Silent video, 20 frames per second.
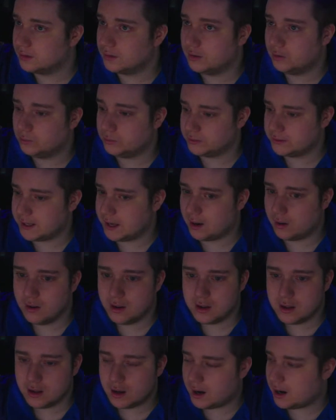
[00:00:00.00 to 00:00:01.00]
Holy cow.
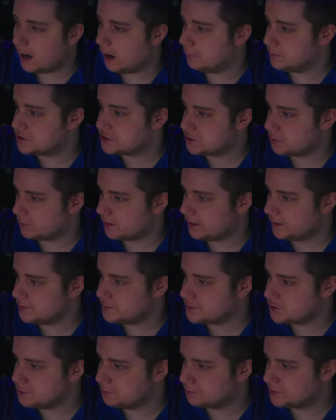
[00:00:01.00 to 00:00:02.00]
Which
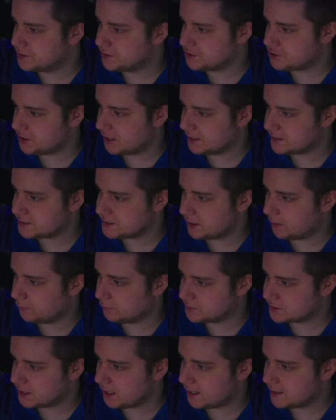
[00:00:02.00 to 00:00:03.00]
tornadoes, 2% chance, southern
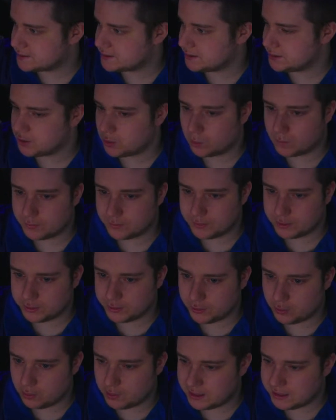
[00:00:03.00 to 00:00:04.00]
Wisconsin, northern
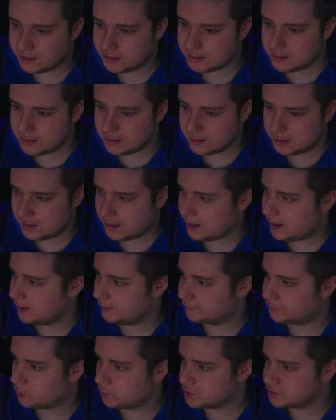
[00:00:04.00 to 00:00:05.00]
Illinois. And
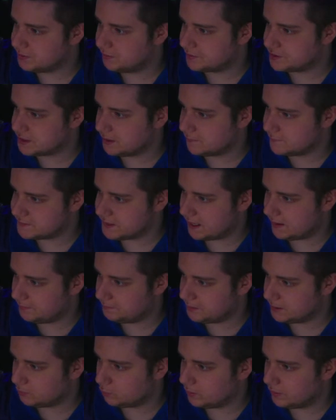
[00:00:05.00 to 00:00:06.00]
of course, we have ourselves
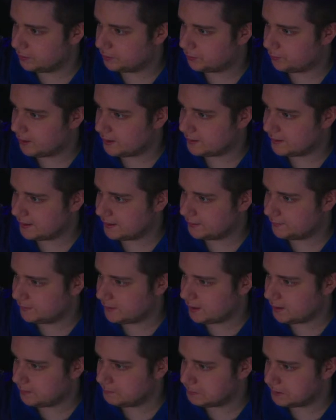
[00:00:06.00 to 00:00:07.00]
that big wind threat and
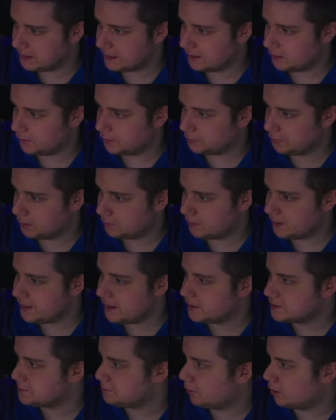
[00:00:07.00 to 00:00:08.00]
big hail threat. Right
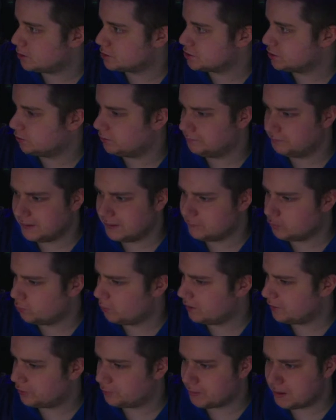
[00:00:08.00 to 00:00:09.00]
now, it's marginal. Level
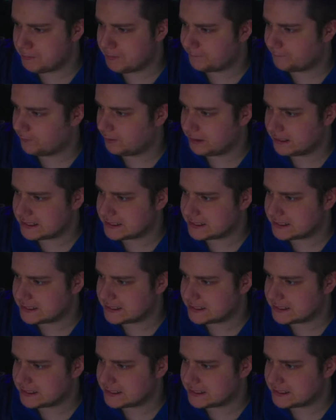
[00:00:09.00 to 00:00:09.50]
1 threat, my friend.